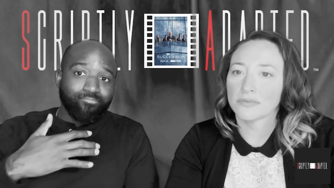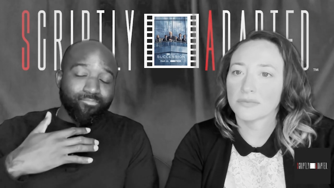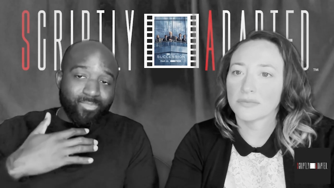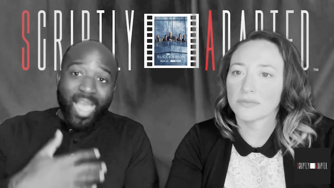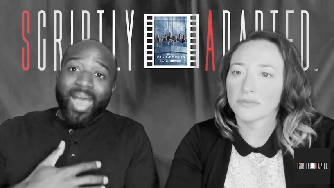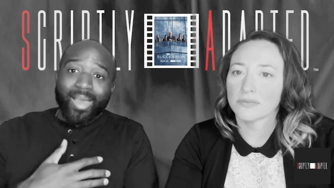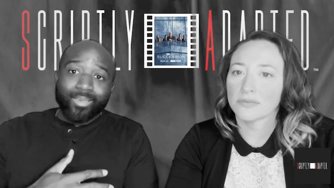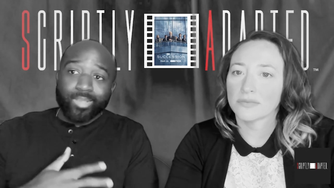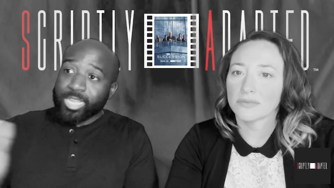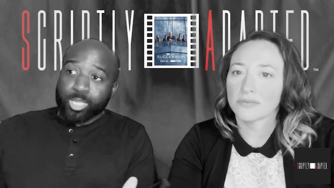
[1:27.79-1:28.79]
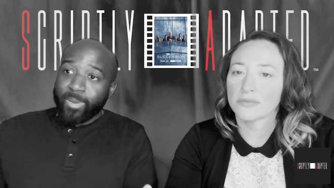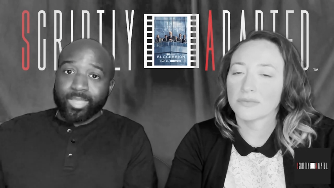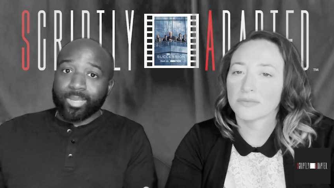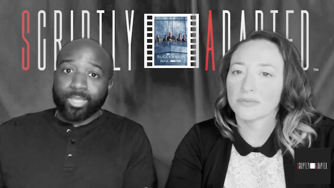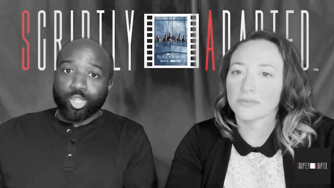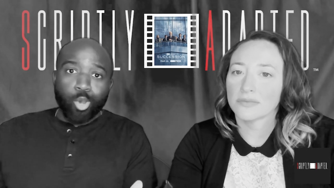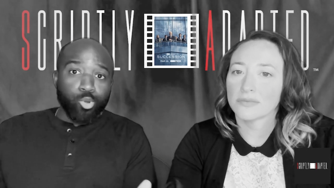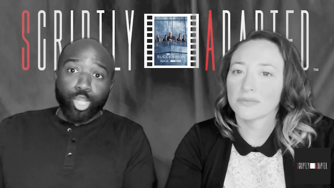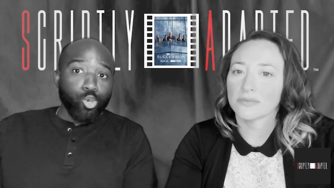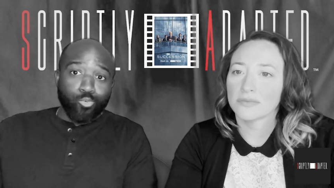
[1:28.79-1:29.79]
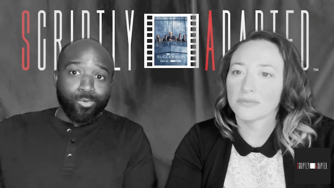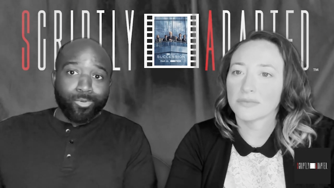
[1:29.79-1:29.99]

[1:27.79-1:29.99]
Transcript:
Speaker 1: dies unexpectedly. No one knew.